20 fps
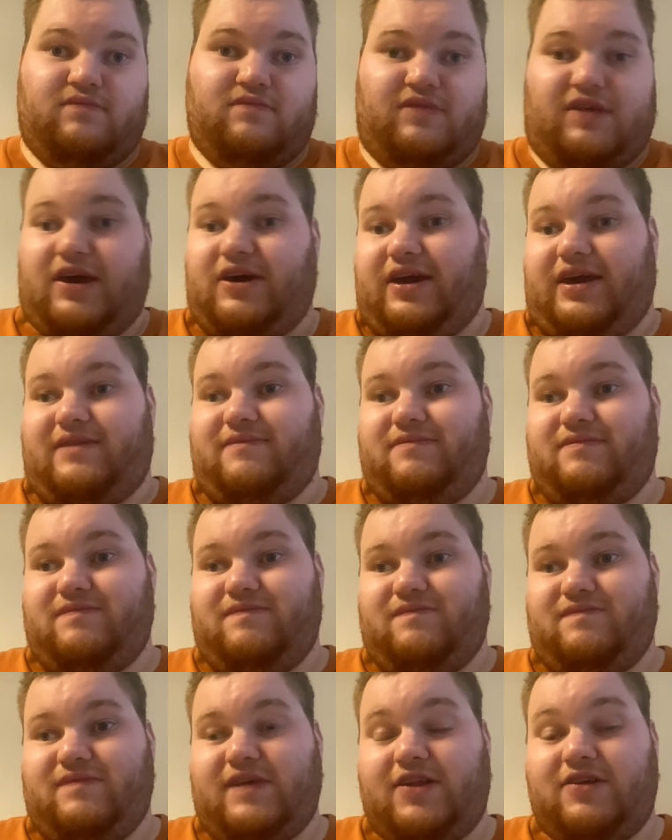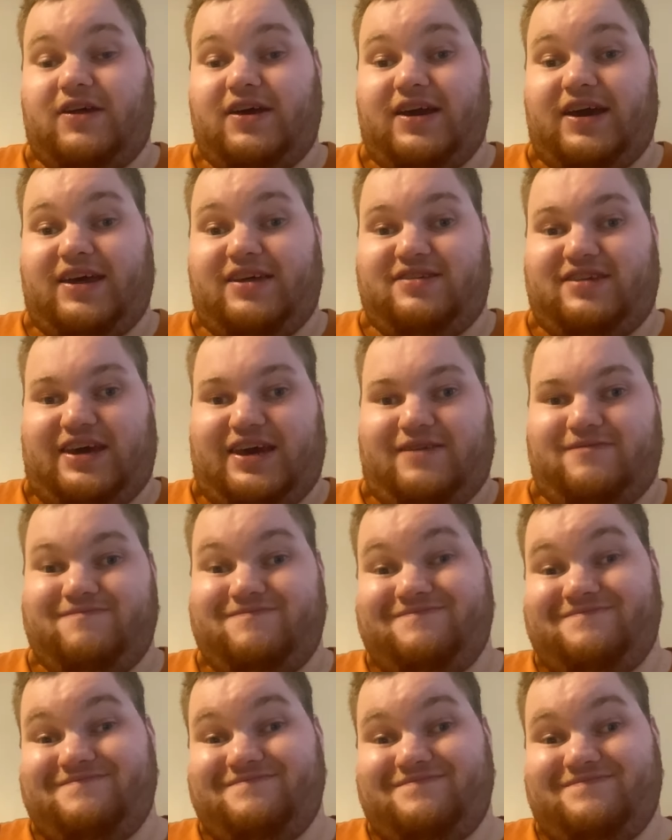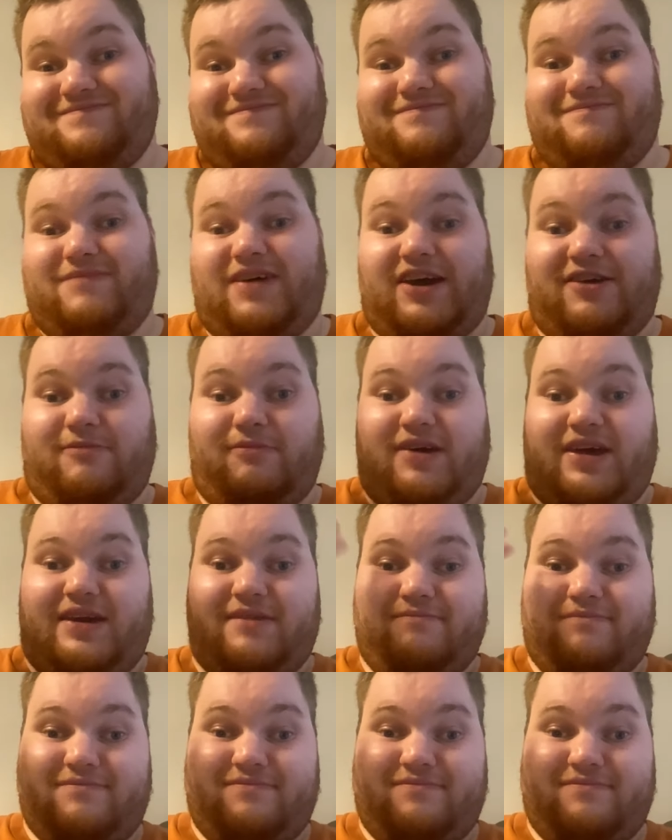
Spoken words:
All right. That's all I gotta say. Bye, everybody.